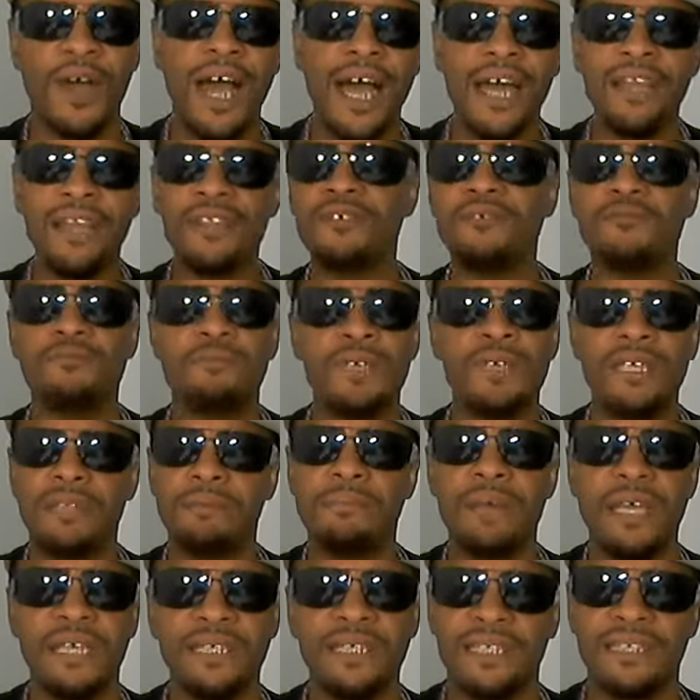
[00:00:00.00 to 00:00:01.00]
How do you be the
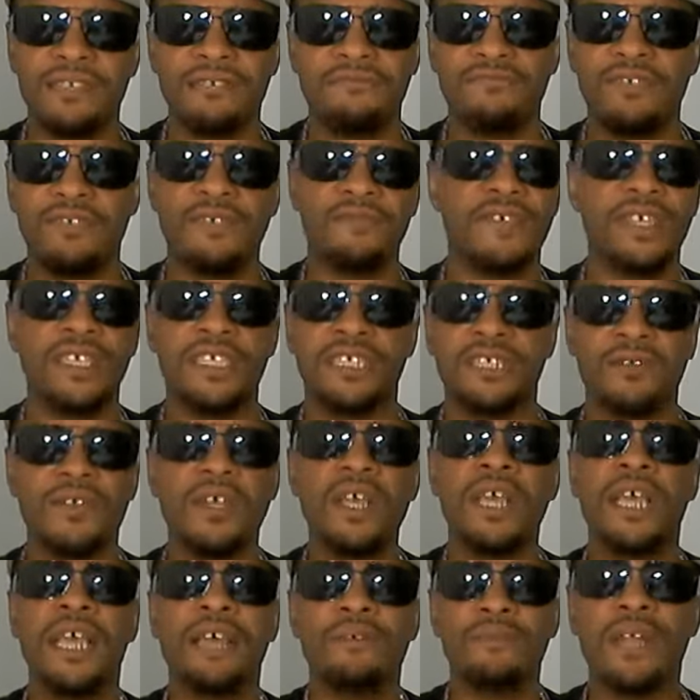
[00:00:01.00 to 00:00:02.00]
best in the division
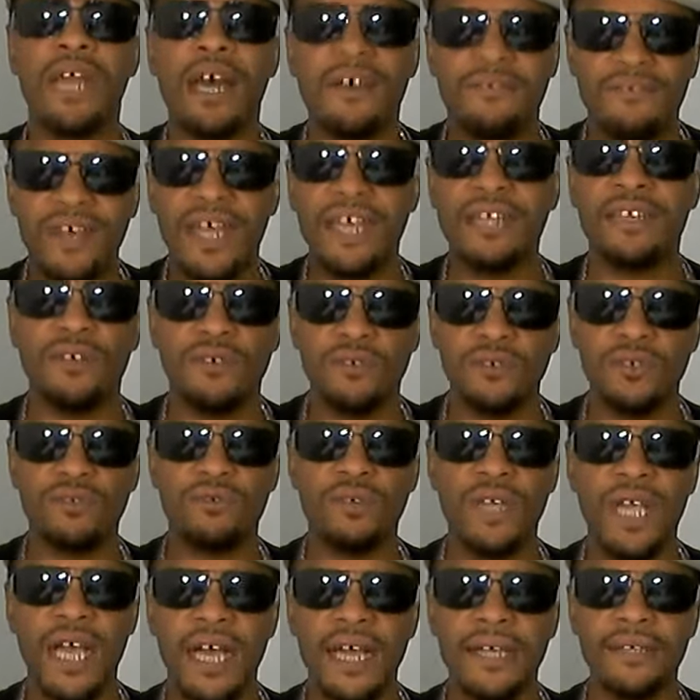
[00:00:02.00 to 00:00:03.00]
without fighting those two
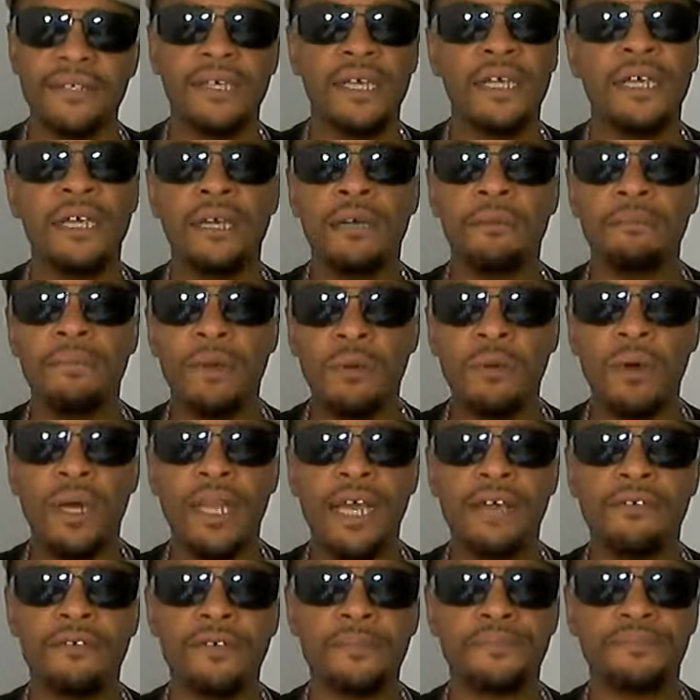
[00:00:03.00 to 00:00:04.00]
guys? But
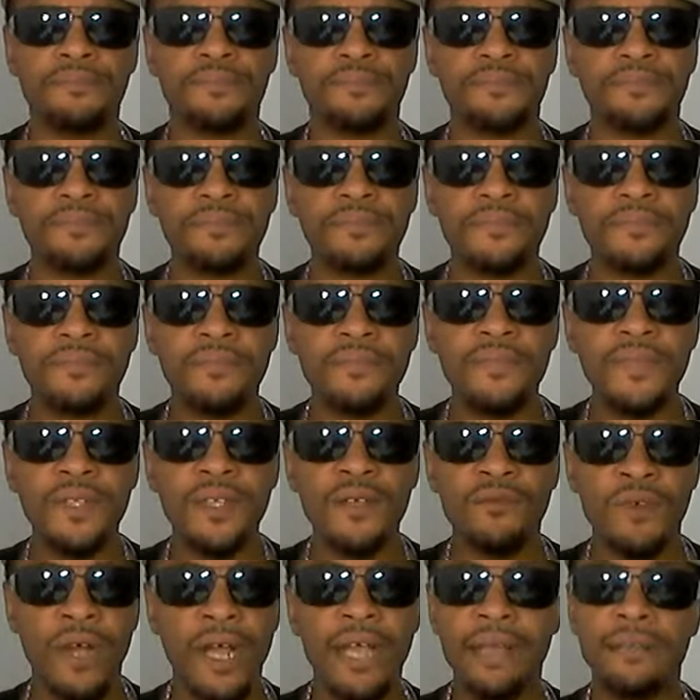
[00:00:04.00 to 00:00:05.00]
whatever,
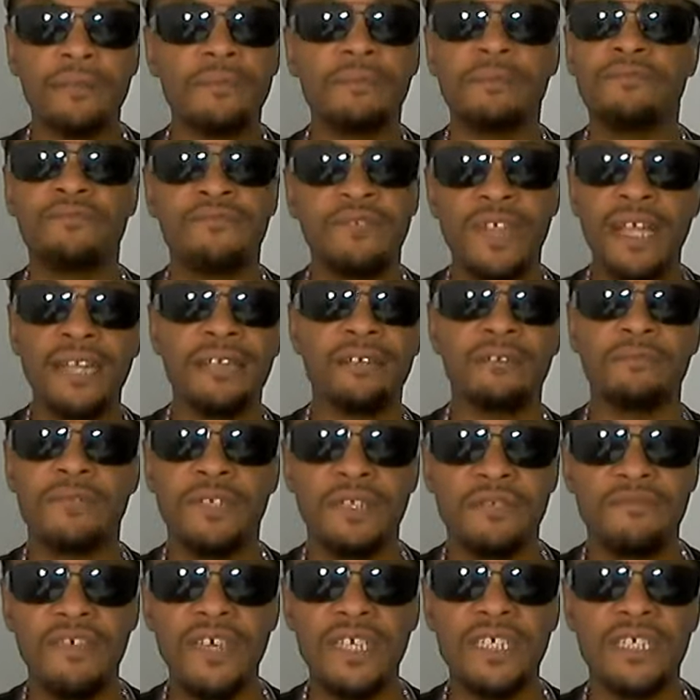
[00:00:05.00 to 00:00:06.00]
right? And not in the
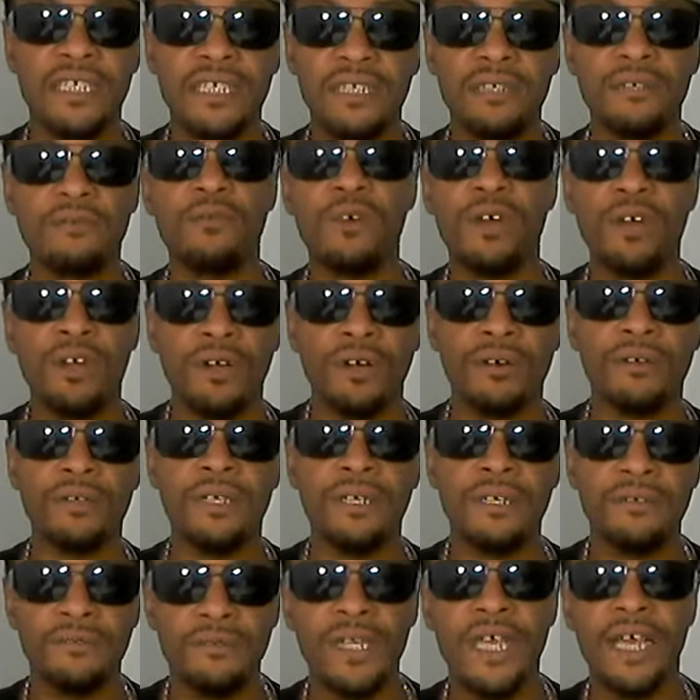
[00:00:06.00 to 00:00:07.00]
division in the world,
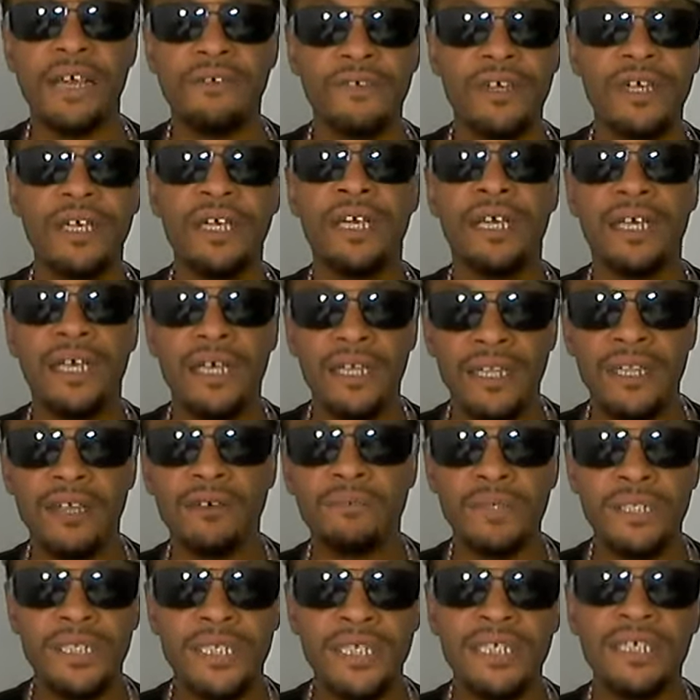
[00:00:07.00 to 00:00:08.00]
whatever.
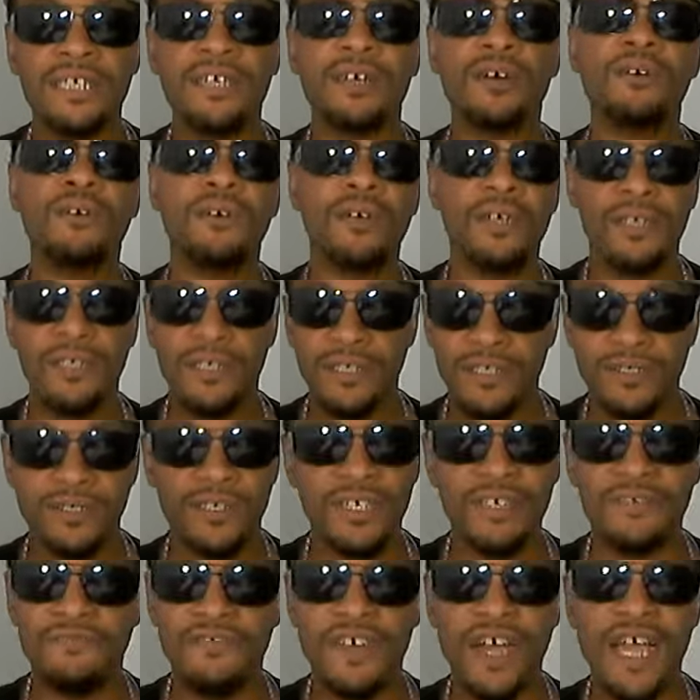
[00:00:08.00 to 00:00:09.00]
Lomachenko,
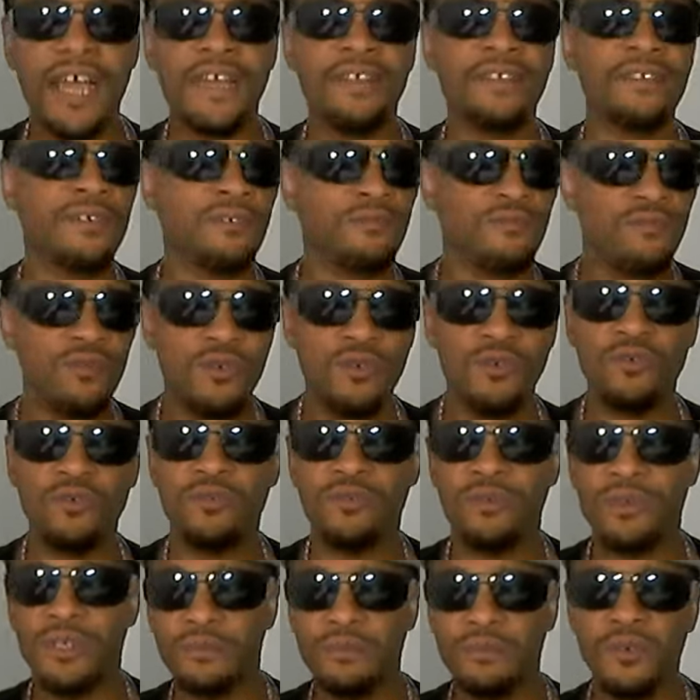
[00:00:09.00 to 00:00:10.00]
good fighter.
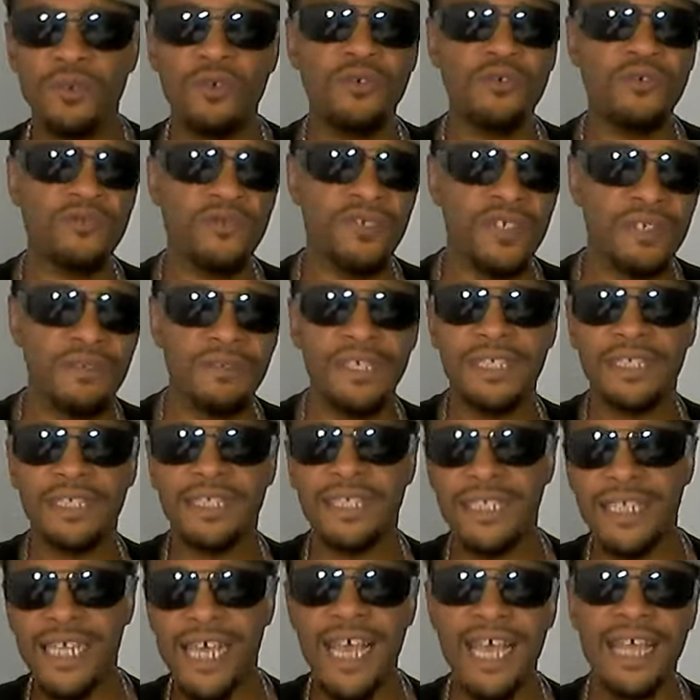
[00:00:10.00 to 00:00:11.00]
Ooh, he moves this
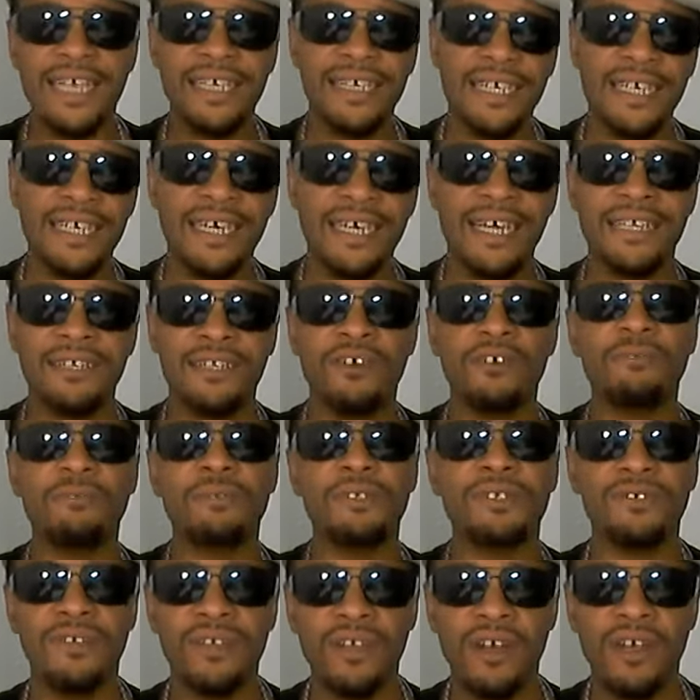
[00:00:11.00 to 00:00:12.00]
and that. Yeah, I know,
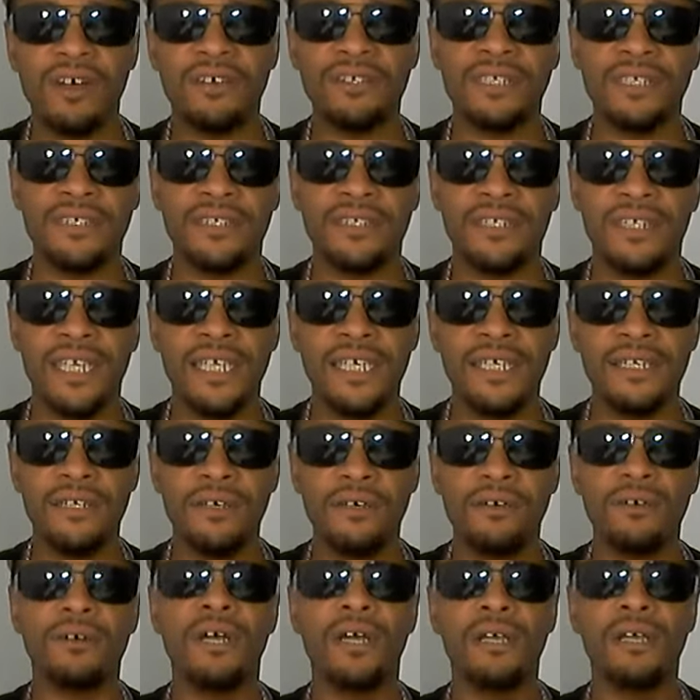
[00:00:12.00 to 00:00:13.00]
but you lost to
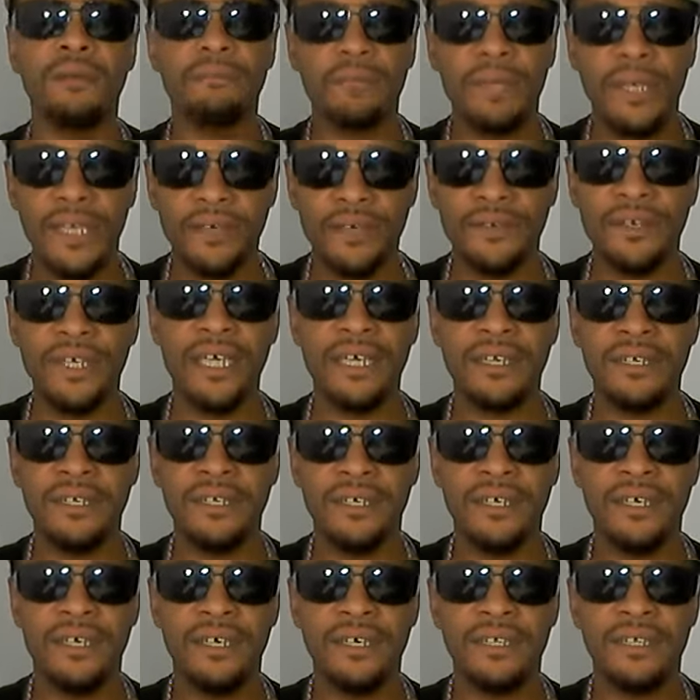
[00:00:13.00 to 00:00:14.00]
Salido. Period.
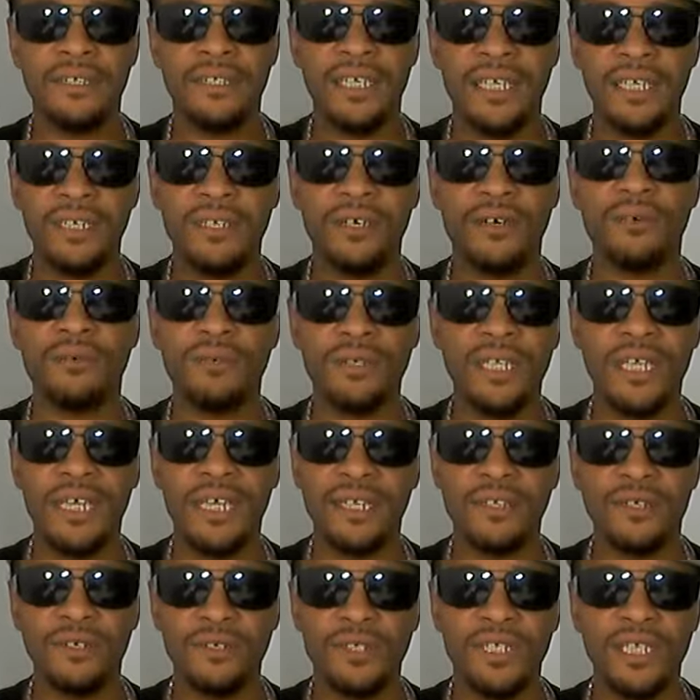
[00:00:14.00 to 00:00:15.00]
Salido was
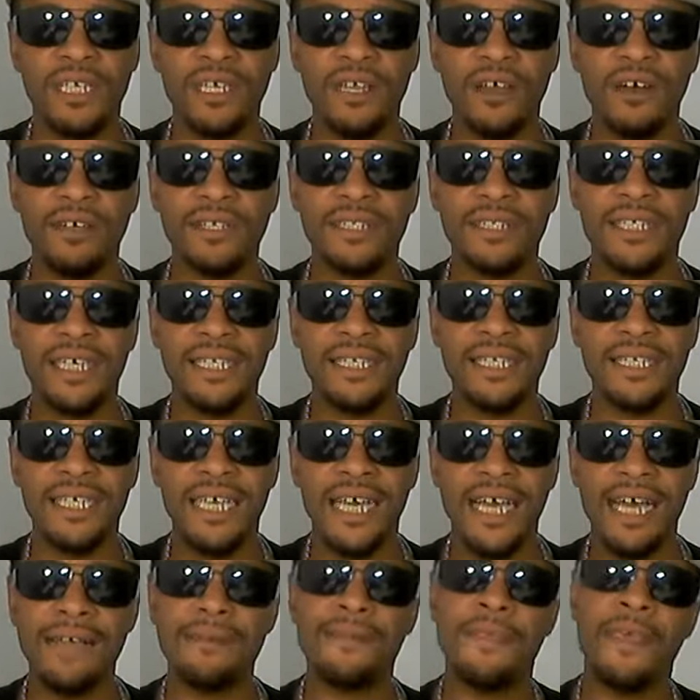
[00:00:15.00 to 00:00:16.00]
at 13 losses at the
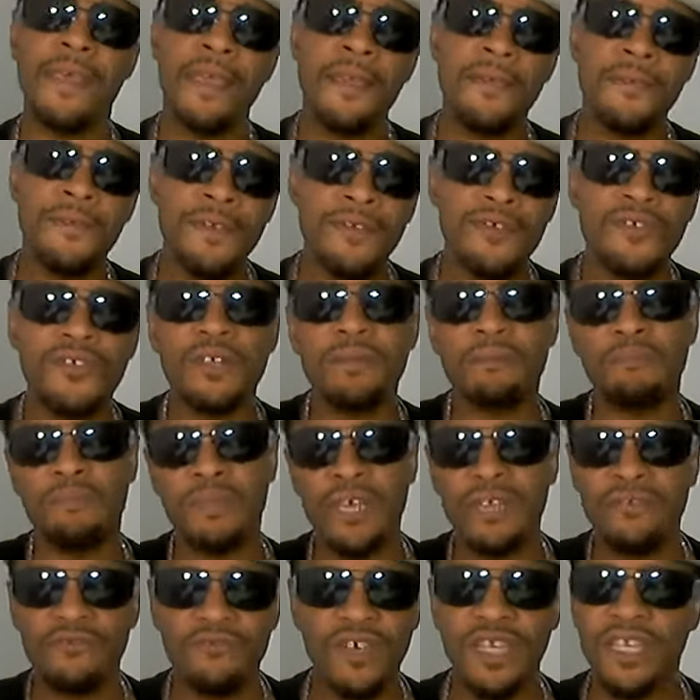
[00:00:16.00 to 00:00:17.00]
time you shouldn't
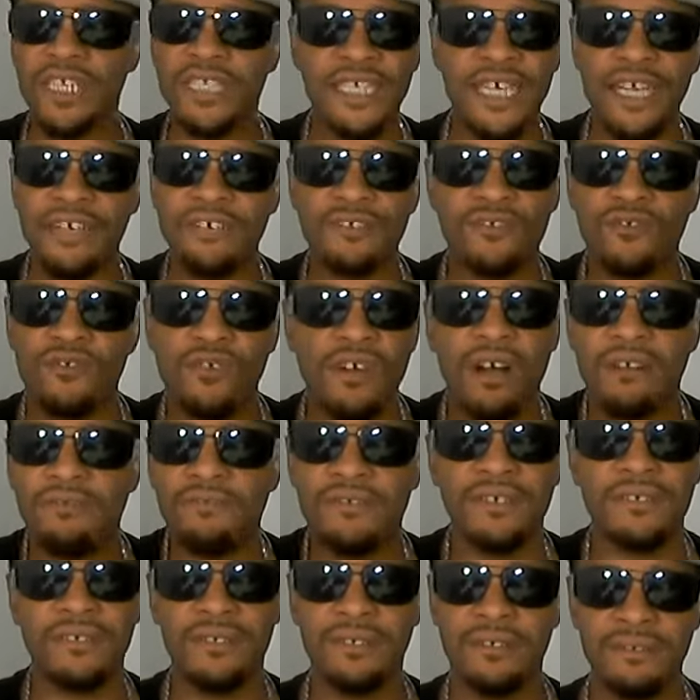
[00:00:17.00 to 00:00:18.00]
be in front of Terrence
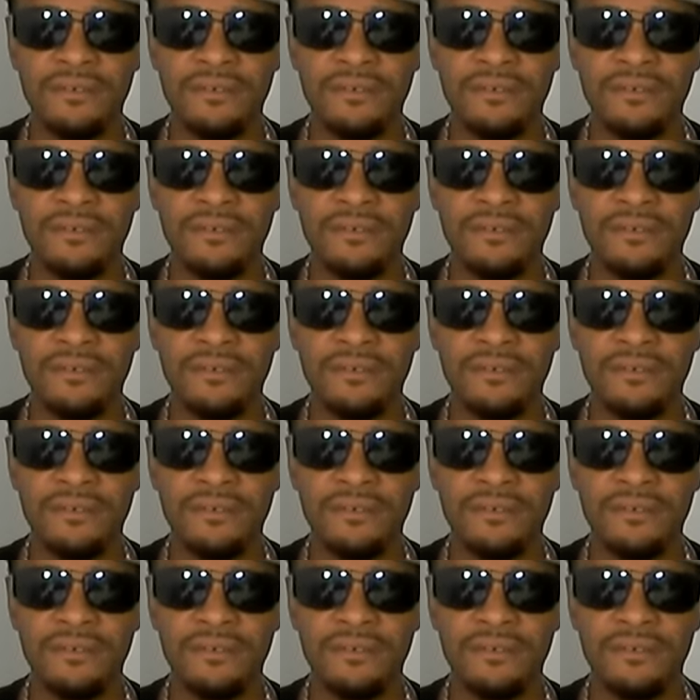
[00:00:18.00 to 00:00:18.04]
Crawford.